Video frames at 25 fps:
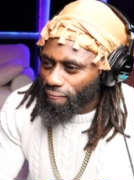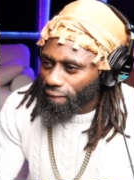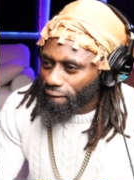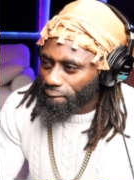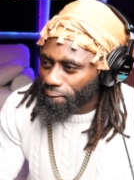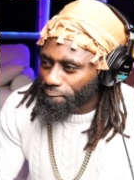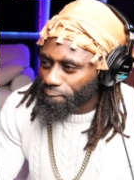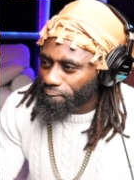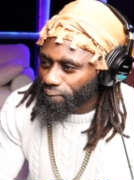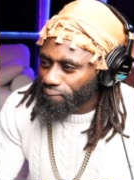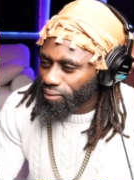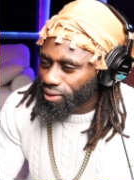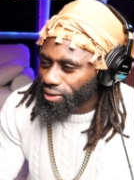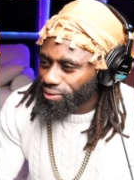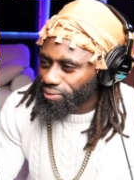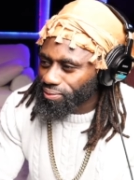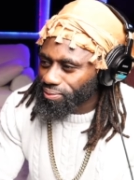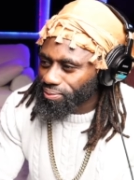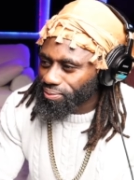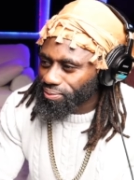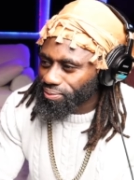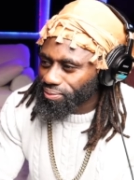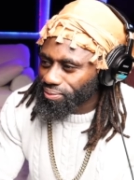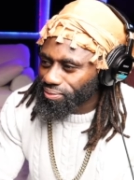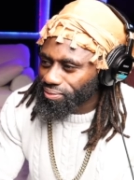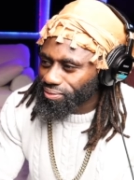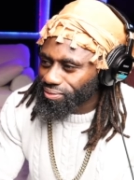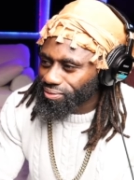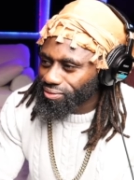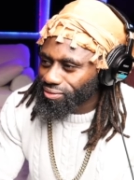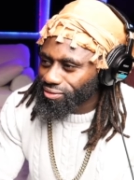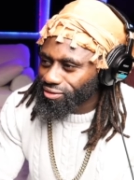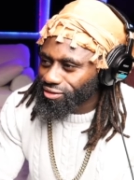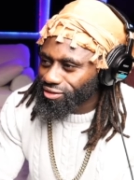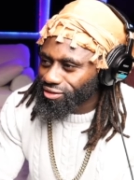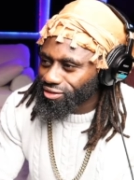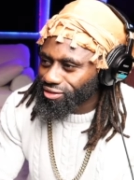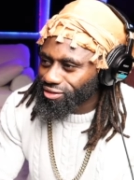Shadawale, my
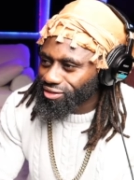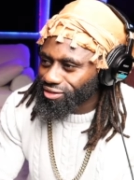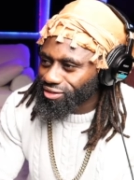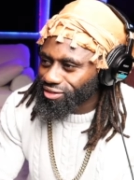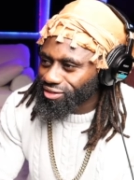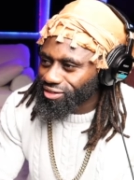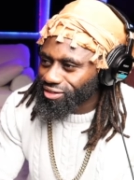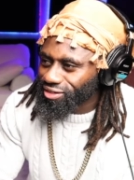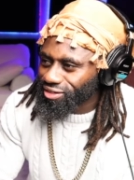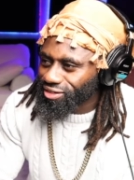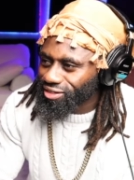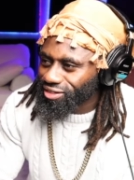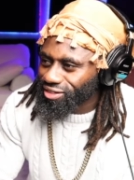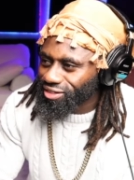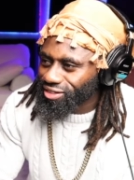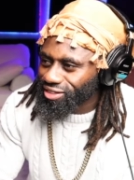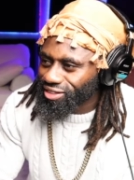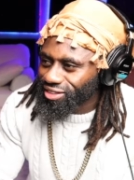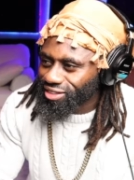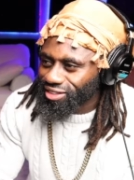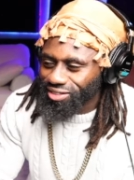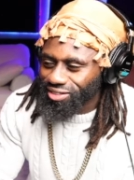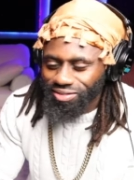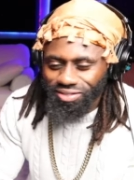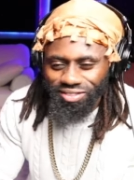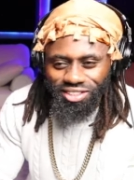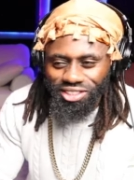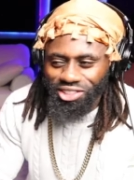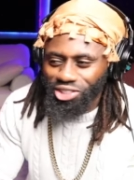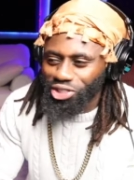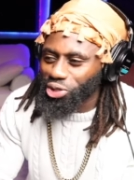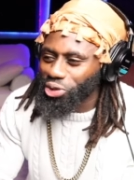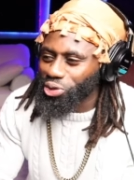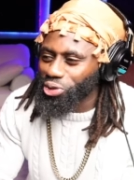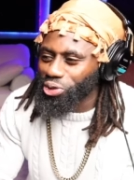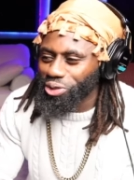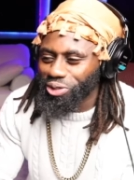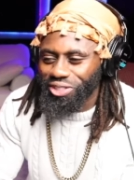beverage, no be
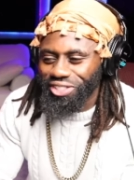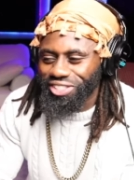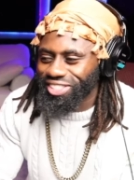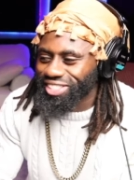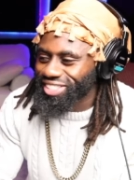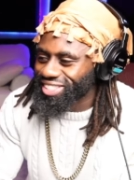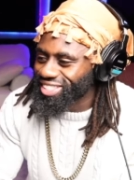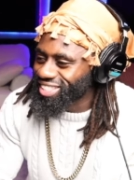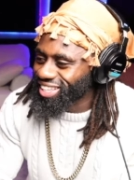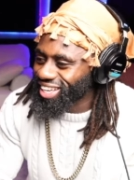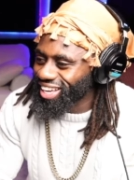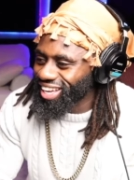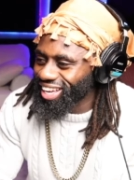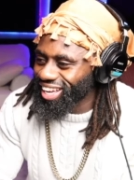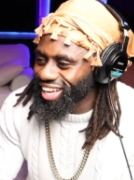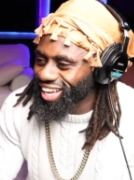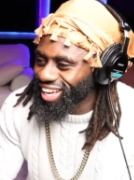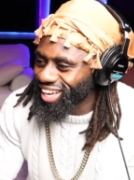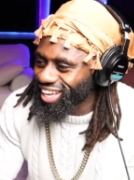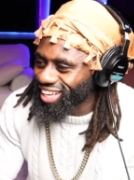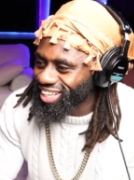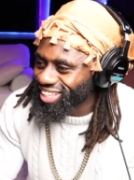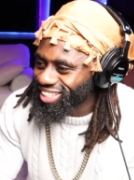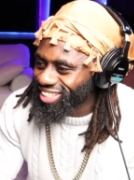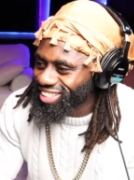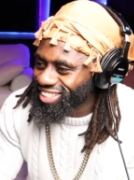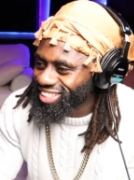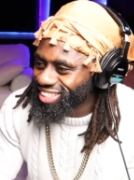juices. Hey!